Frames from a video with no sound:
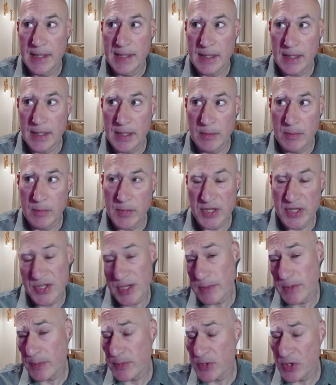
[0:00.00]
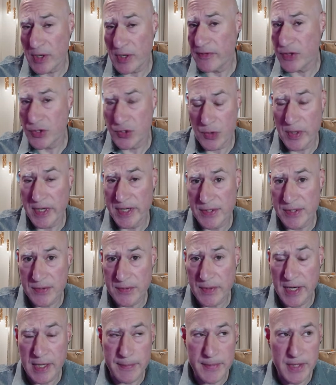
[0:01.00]
And sometimes you don't have a choice,
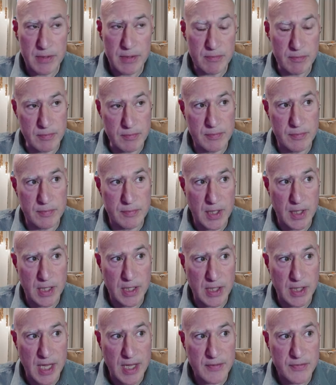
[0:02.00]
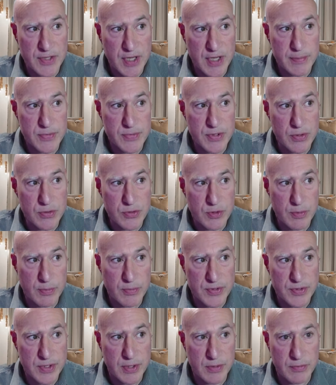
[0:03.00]
right? I mean, and a lot of times the
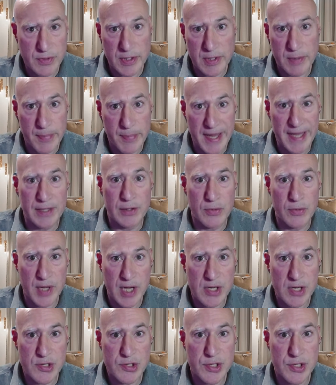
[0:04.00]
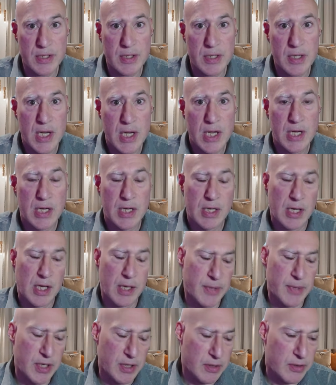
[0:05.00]
tumor's in a really bad location. I
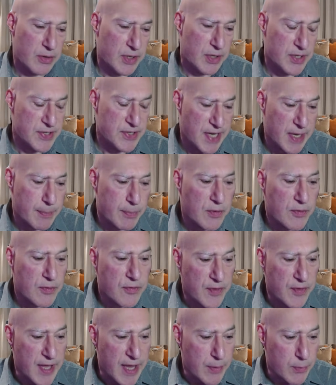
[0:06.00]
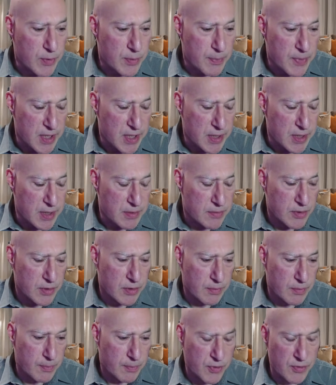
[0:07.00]
mean, a good example for that would be,
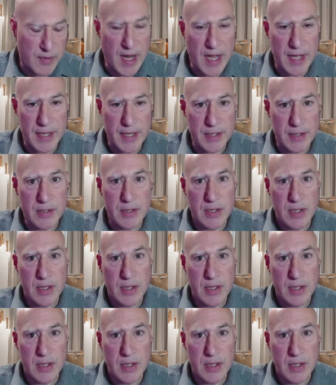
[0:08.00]
parotid